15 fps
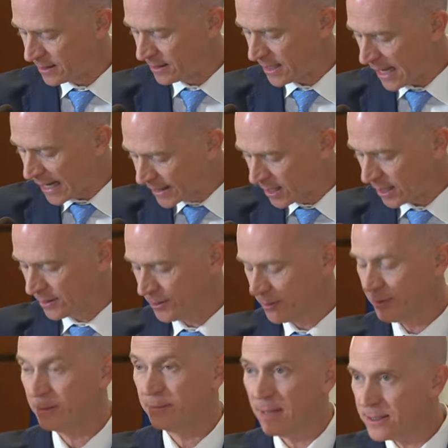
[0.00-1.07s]
the eye
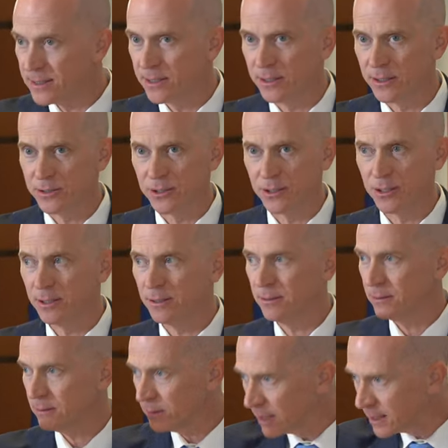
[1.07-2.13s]
color, the
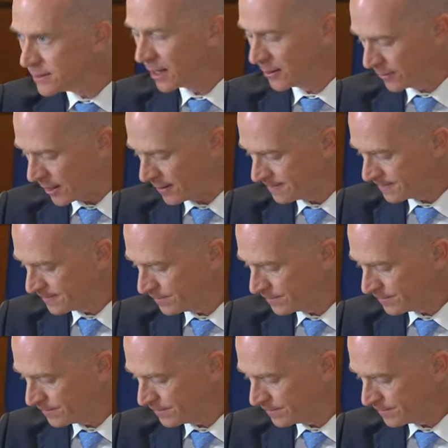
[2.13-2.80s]
musculature, etc.